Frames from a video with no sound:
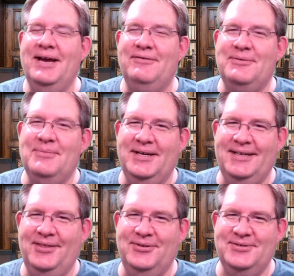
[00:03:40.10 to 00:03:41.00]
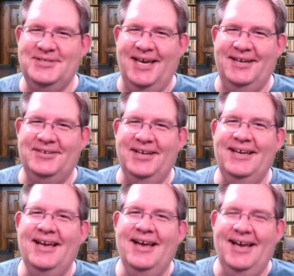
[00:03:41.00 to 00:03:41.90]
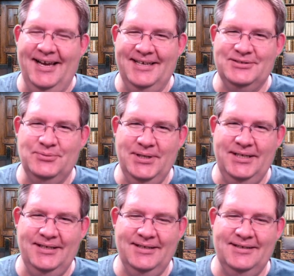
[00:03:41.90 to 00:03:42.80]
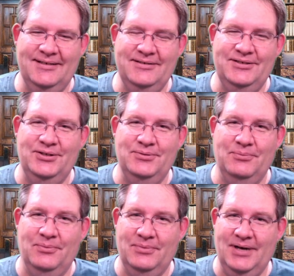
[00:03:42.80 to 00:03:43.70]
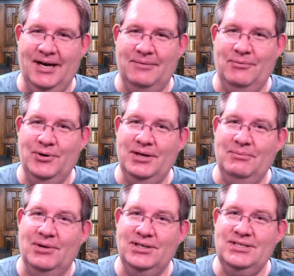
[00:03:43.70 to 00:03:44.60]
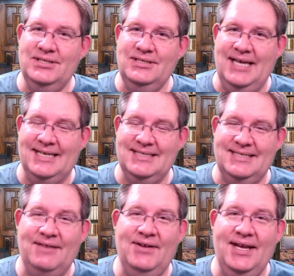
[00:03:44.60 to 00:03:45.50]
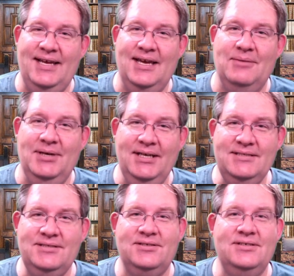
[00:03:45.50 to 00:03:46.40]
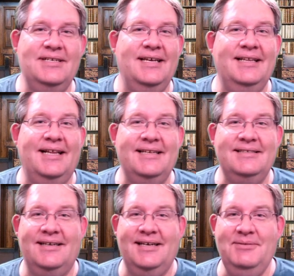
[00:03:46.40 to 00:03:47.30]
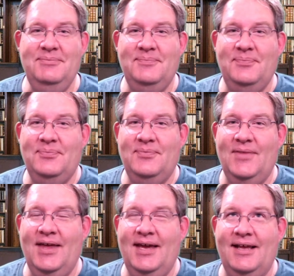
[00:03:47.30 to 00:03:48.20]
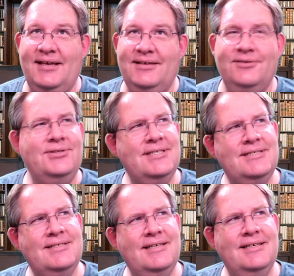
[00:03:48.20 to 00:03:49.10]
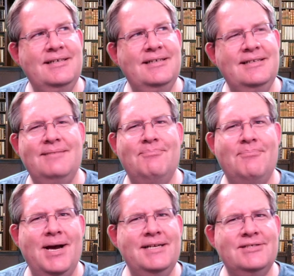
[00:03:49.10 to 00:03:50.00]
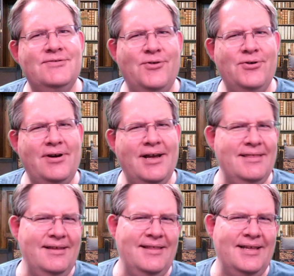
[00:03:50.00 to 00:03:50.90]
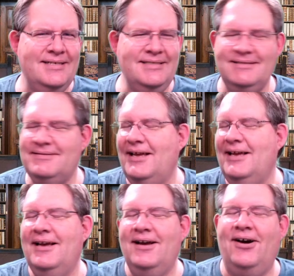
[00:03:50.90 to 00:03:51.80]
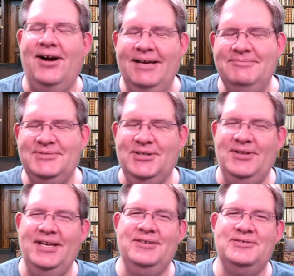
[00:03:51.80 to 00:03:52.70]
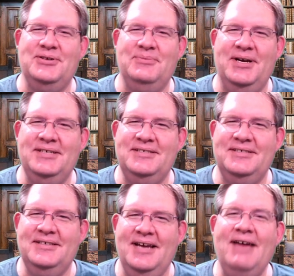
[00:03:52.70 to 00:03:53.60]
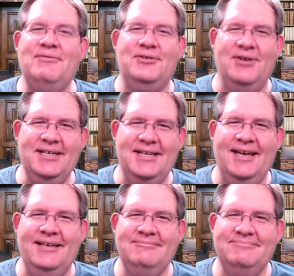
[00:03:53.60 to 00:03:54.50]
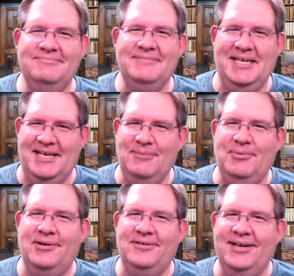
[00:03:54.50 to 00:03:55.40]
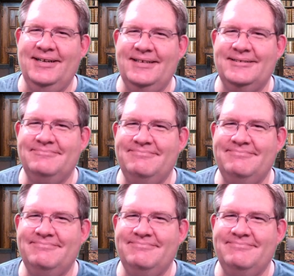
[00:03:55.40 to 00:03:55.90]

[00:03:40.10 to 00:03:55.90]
every Monday through Saturday as we do uh, morning marches at 7 a.m. Eastern Daylight Time, uh, UTC minus four, I think that is. All right, so thank you so much. Have a great day and keep on riding.